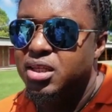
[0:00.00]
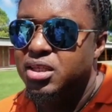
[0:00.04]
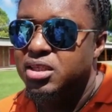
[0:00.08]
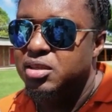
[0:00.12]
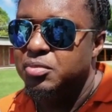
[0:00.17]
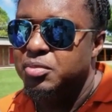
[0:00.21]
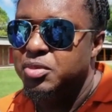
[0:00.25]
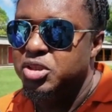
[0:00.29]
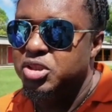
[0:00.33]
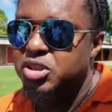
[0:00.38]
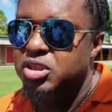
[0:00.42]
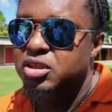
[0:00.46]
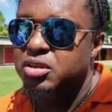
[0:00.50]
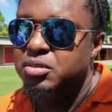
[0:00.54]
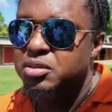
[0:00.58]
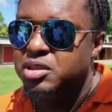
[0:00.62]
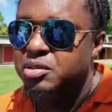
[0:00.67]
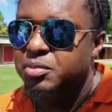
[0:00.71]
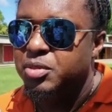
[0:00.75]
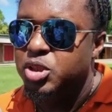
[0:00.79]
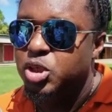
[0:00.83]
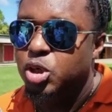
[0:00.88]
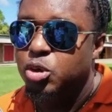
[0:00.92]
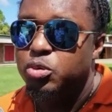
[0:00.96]
so much
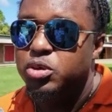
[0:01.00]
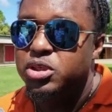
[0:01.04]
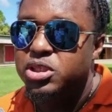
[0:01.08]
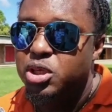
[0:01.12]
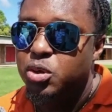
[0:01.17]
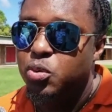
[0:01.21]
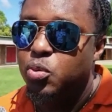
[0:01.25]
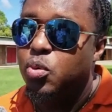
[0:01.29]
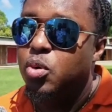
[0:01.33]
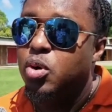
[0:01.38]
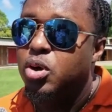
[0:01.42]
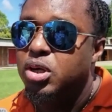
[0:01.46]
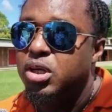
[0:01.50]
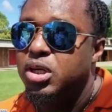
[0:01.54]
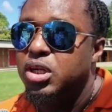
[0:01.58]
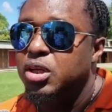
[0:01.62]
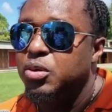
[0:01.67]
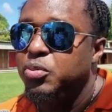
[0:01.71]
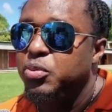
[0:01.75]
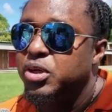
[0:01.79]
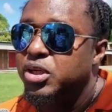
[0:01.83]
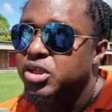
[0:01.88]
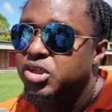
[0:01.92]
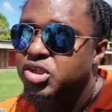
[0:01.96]
hours in one day
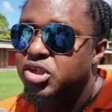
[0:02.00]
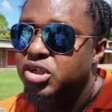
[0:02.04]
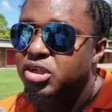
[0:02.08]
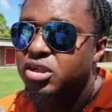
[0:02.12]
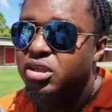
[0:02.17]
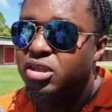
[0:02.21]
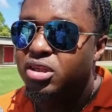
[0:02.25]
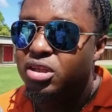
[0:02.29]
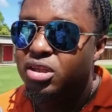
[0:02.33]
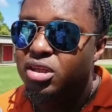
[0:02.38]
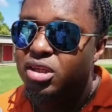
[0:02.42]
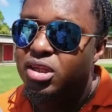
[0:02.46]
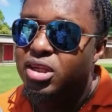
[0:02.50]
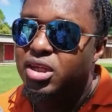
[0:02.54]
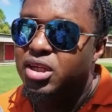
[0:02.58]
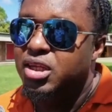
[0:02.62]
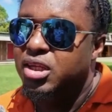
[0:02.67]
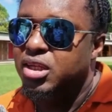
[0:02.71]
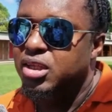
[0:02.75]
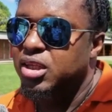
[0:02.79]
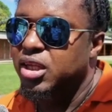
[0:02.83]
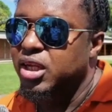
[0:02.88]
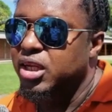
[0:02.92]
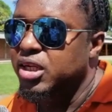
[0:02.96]
with a child,
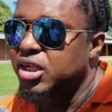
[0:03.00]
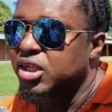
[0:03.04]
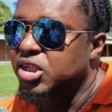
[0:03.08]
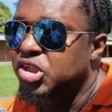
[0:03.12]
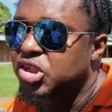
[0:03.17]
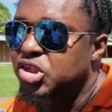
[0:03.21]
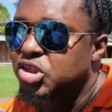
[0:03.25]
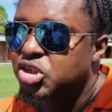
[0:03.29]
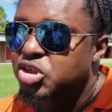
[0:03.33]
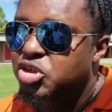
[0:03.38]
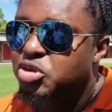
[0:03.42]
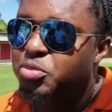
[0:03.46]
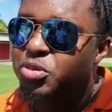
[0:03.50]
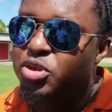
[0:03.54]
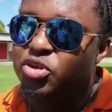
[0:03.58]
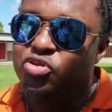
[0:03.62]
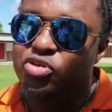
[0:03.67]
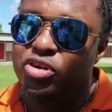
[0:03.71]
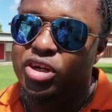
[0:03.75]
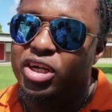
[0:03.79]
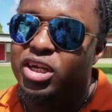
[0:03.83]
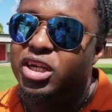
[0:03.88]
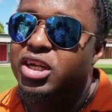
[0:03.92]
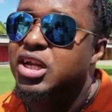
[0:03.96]
then the teacher should be
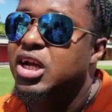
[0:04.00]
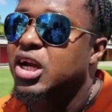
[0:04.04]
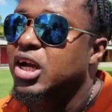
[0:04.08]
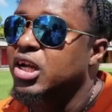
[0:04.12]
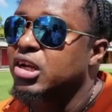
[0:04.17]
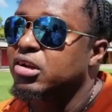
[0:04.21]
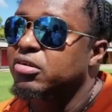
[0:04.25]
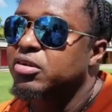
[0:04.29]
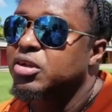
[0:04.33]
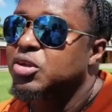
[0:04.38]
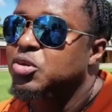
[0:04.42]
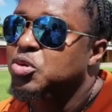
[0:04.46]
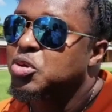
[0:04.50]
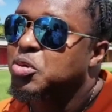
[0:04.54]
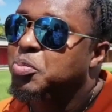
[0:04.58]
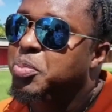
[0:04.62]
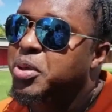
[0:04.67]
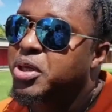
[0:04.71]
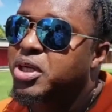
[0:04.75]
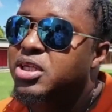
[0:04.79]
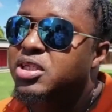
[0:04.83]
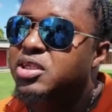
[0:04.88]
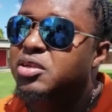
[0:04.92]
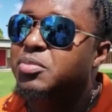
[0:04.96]
trained in that area too, to
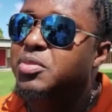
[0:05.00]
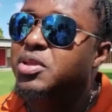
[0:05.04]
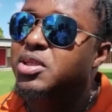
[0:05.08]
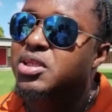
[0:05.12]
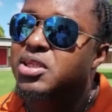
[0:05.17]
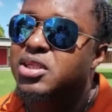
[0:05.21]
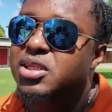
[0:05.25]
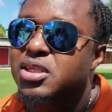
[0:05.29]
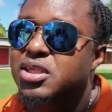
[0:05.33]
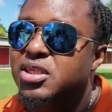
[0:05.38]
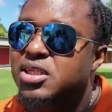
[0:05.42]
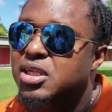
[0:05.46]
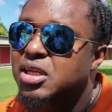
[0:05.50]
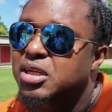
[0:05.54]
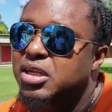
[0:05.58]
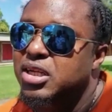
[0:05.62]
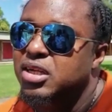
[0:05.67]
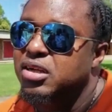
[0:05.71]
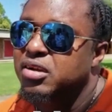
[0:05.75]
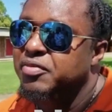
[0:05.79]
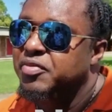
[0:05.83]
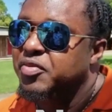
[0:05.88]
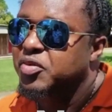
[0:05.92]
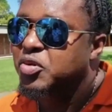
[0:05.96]
pick up some of these things and
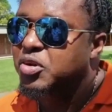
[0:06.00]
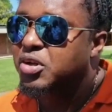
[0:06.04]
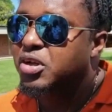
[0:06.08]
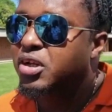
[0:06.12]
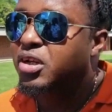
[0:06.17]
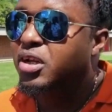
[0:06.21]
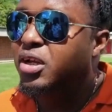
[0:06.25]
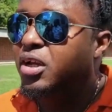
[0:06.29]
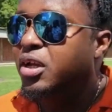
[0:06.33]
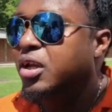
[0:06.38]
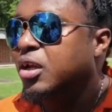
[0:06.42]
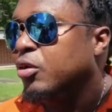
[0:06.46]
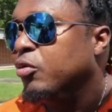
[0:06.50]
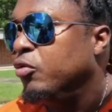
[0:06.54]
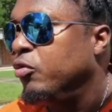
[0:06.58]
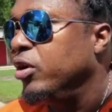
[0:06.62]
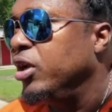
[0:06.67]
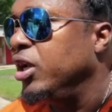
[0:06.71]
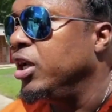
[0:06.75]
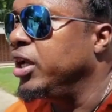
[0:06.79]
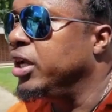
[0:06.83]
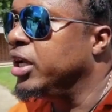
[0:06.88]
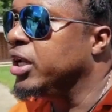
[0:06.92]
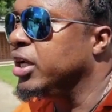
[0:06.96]
therefore
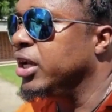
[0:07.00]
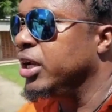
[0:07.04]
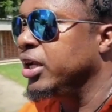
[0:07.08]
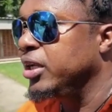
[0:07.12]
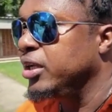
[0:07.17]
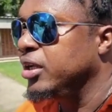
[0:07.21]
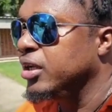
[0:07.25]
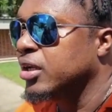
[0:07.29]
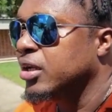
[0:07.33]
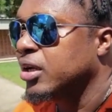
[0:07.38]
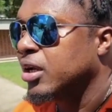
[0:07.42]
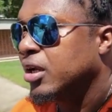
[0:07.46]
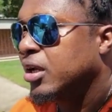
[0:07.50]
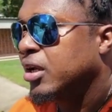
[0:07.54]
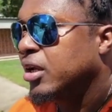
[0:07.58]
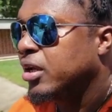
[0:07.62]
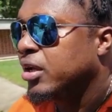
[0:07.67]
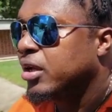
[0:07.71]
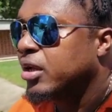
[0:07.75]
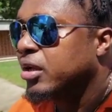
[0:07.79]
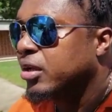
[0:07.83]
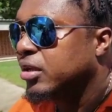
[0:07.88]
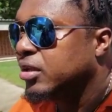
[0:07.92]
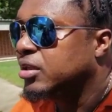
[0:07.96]
relate them
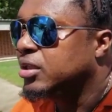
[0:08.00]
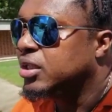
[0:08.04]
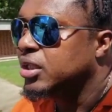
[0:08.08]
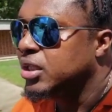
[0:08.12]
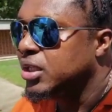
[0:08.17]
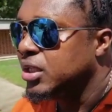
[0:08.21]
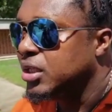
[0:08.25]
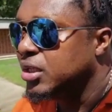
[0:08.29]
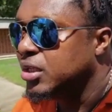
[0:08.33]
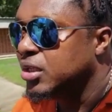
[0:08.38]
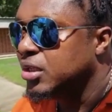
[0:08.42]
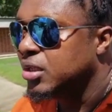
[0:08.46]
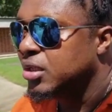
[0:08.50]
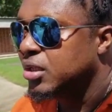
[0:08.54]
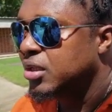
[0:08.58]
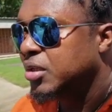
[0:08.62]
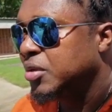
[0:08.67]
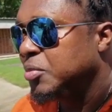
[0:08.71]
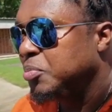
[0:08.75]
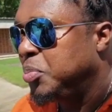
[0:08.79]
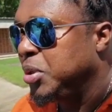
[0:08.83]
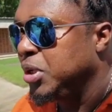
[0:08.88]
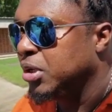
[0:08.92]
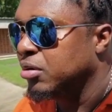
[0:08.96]
to the
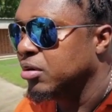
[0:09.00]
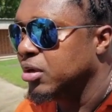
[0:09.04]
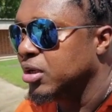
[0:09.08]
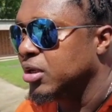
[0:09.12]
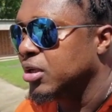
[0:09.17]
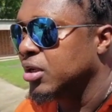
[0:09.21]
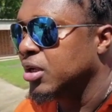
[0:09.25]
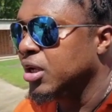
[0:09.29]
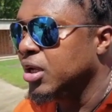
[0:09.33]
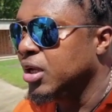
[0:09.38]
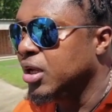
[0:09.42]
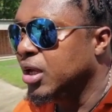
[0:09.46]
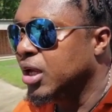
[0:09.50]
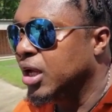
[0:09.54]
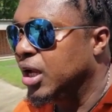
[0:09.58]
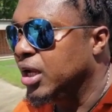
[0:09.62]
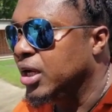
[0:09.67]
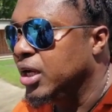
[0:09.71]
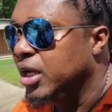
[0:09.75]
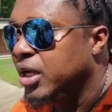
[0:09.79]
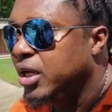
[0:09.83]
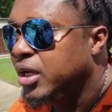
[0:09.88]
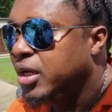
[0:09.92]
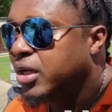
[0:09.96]
parent.
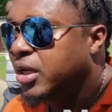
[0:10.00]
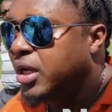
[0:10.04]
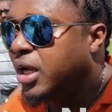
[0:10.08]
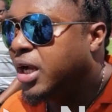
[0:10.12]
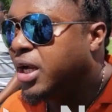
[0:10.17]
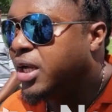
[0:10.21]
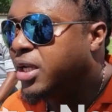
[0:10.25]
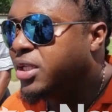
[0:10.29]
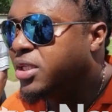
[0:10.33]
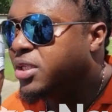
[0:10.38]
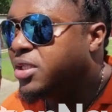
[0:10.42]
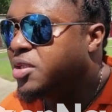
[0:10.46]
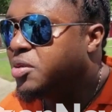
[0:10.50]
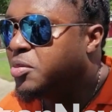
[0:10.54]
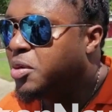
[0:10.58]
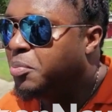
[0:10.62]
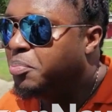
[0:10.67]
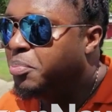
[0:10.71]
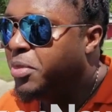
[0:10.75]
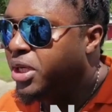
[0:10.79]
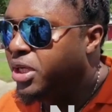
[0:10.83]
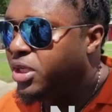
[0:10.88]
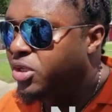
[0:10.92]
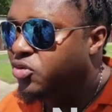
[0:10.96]
And then as a
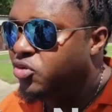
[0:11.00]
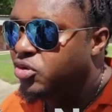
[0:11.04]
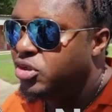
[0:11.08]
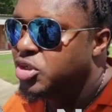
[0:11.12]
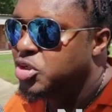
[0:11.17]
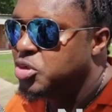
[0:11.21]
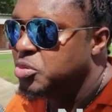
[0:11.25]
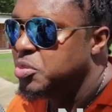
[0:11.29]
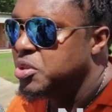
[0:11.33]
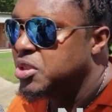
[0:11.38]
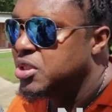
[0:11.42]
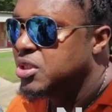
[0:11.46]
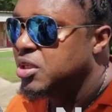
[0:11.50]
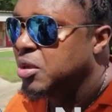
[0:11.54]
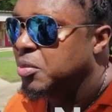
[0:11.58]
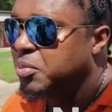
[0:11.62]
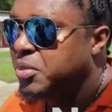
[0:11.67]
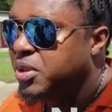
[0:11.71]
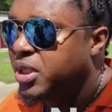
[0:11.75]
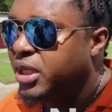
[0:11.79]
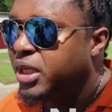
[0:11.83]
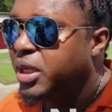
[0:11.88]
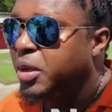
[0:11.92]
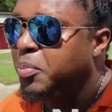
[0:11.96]
ministry, there should be
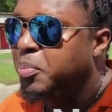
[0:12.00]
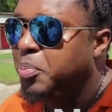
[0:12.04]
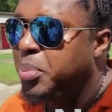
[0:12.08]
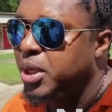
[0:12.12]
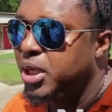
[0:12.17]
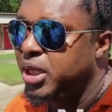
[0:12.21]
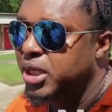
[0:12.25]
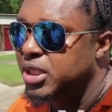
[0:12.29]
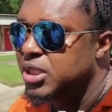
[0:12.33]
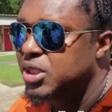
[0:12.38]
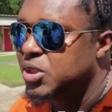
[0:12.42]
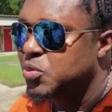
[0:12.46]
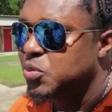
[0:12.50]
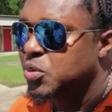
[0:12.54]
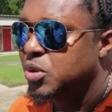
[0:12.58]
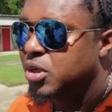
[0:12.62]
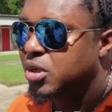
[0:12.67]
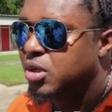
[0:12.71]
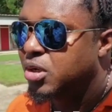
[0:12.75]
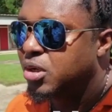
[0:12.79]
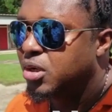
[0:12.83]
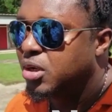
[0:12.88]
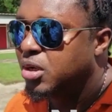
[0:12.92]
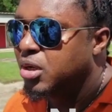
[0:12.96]
something in place
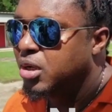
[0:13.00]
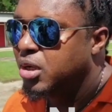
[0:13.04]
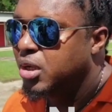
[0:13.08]
where